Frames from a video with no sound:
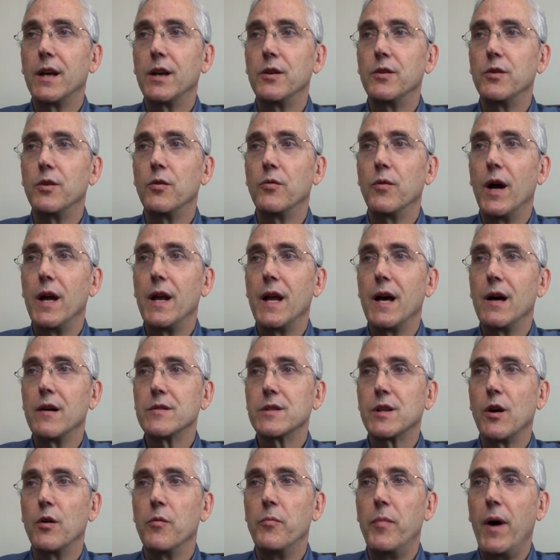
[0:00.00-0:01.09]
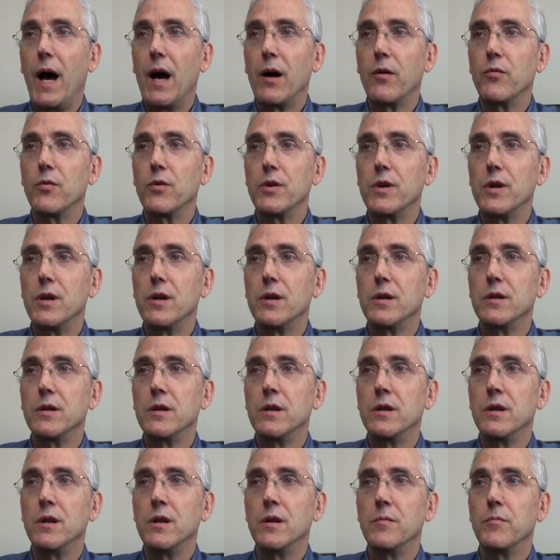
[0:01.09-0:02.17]
can do right now is go backward.
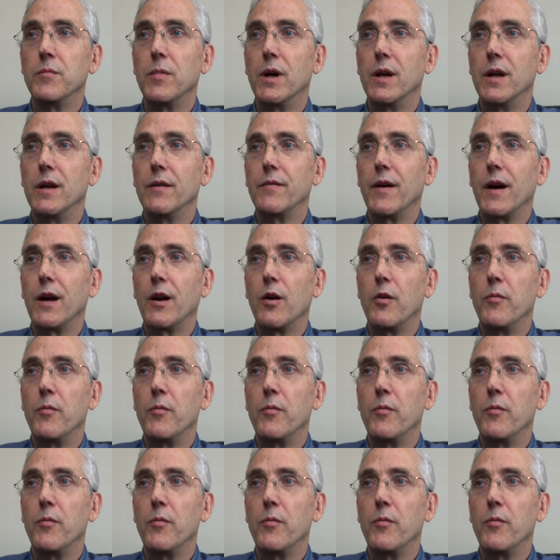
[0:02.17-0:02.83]
But if I go